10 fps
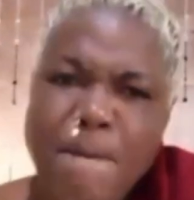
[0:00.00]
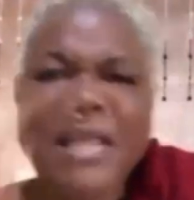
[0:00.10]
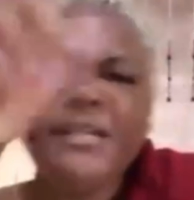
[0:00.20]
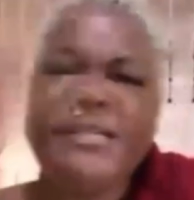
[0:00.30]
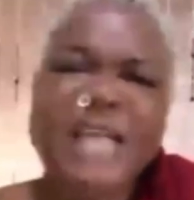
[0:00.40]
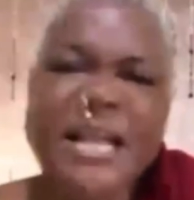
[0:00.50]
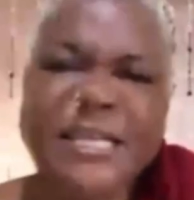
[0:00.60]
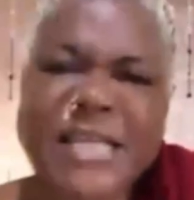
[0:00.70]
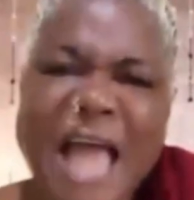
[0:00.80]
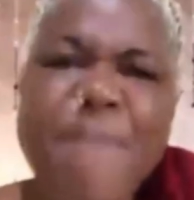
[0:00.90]
But at the
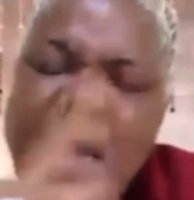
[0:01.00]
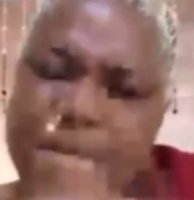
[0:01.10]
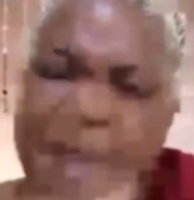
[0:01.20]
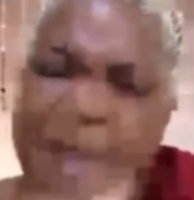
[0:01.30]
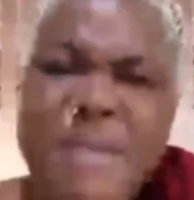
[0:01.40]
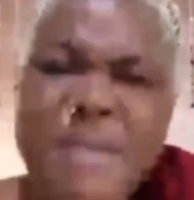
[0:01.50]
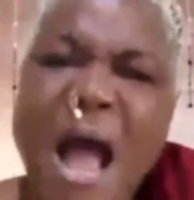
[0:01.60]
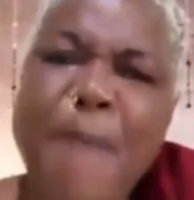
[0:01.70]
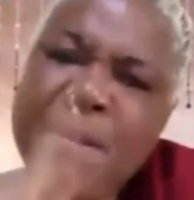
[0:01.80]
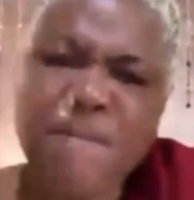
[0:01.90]
same time, they make
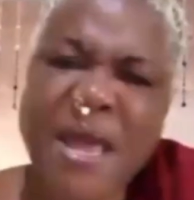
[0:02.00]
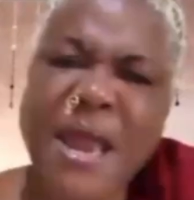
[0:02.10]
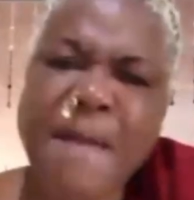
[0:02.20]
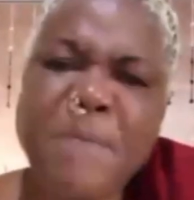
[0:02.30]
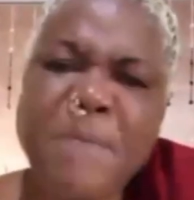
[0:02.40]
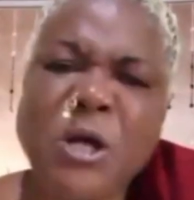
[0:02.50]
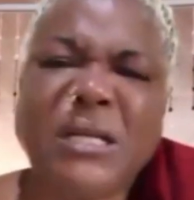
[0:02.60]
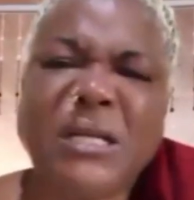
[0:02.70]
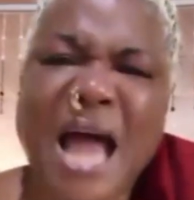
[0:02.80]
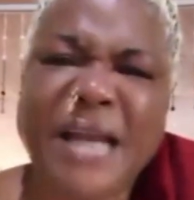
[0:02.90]
me happy, me make them
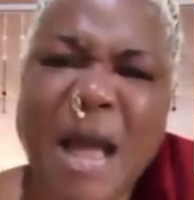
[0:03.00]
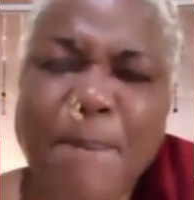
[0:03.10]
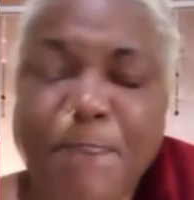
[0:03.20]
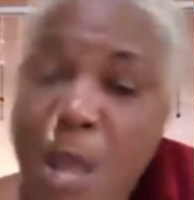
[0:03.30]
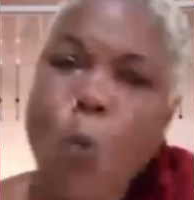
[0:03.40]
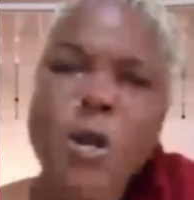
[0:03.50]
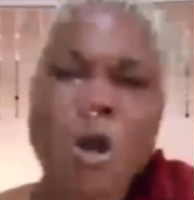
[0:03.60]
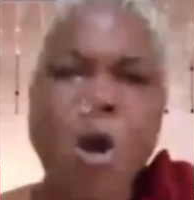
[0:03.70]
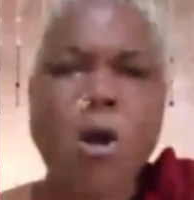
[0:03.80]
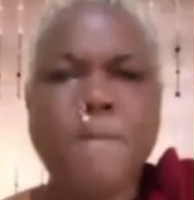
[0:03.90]
blood clot happy
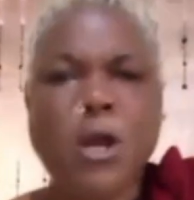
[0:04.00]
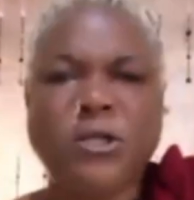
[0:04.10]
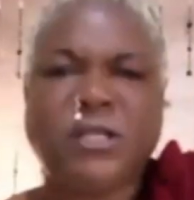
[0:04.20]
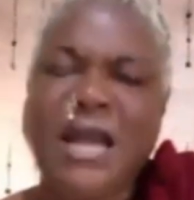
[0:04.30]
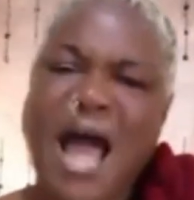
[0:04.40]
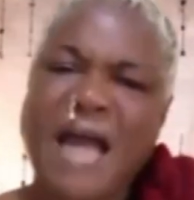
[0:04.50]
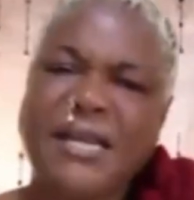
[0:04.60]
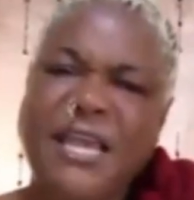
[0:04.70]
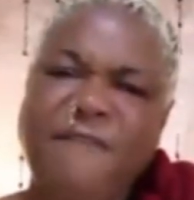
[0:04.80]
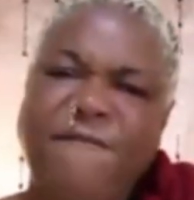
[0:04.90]
without blood
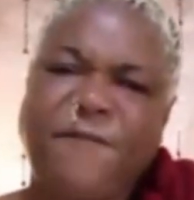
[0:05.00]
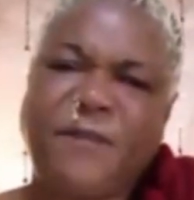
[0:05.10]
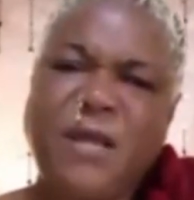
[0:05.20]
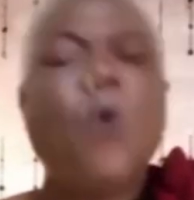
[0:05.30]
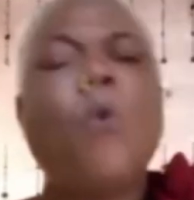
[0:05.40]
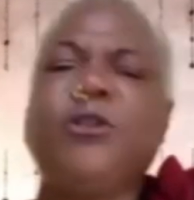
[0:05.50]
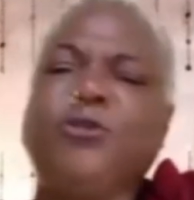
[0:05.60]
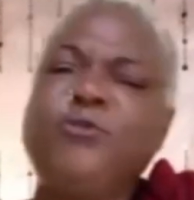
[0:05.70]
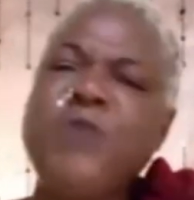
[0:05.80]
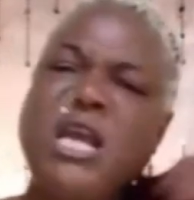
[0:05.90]
clot gift.
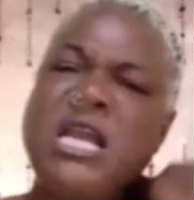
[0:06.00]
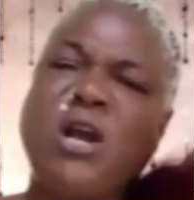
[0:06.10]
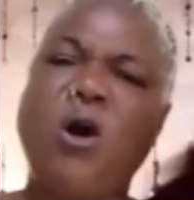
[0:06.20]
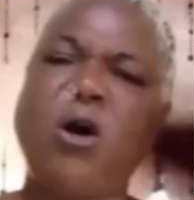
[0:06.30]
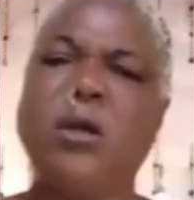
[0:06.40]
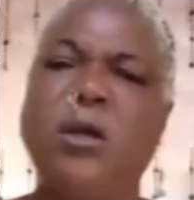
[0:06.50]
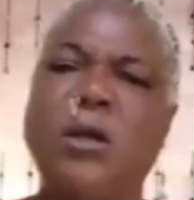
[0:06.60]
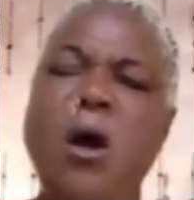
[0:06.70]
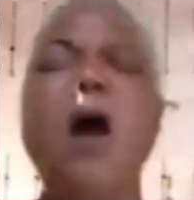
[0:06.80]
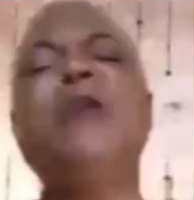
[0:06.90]
Where it really go?
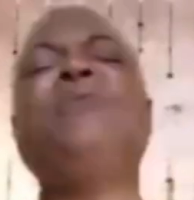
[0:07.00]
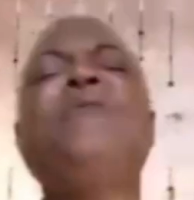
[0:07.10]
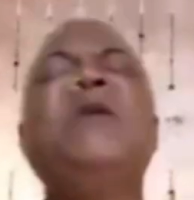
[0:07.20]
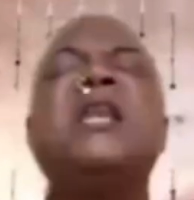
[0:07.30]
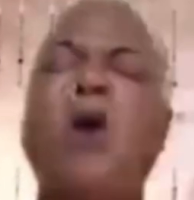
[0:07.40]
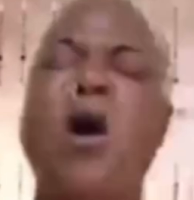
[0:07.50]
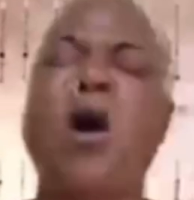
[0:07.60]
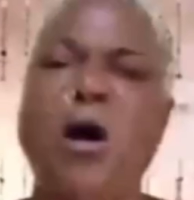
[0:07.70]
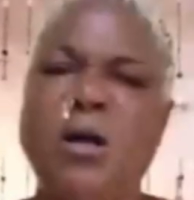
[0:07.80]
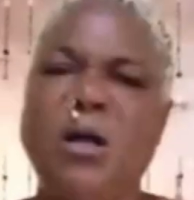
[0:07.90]
Where it really
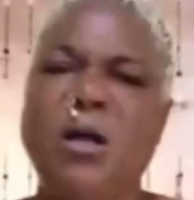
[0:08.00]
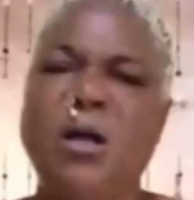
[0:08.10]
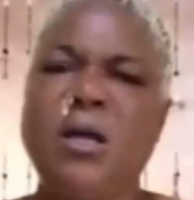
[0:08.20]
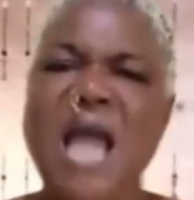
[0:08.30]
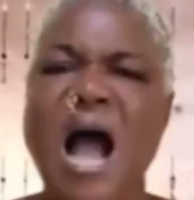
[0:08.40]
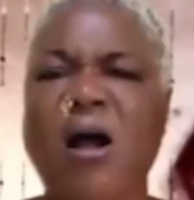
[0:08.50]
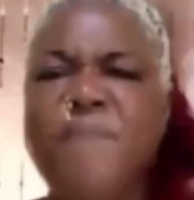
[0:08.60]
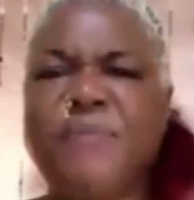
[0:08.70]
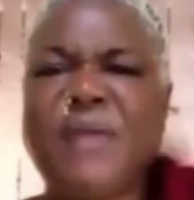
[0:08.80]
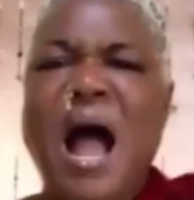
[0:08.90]
go? You
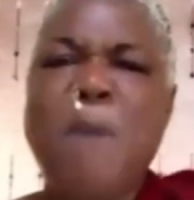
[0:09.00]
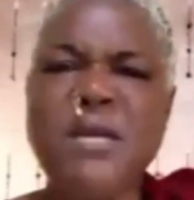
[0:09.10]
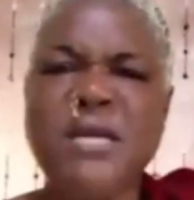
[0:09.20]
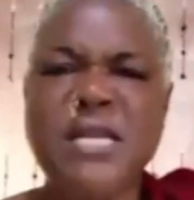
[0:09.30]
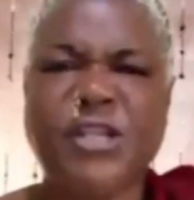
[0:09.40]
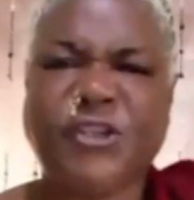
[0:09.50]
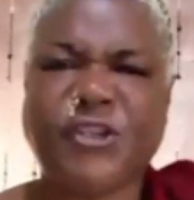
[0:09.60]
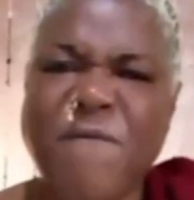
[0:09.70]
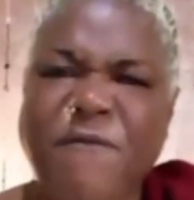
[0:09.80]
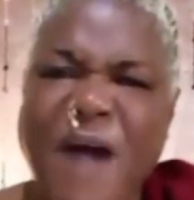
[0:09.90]
come talk about me
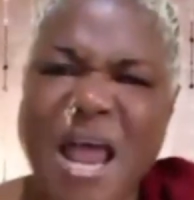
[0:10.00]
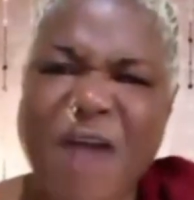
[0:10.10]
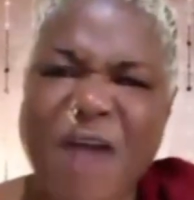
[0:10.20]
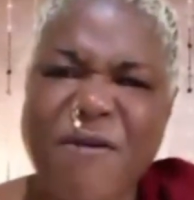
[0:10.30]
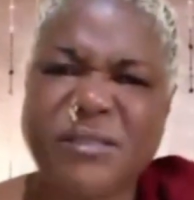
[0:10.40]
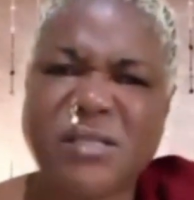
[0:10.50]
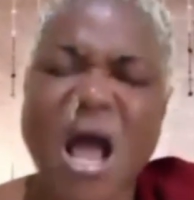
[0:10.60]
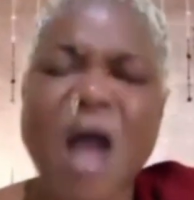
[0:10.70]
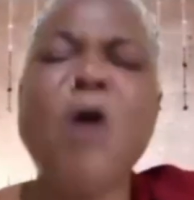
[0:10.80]
need some followers.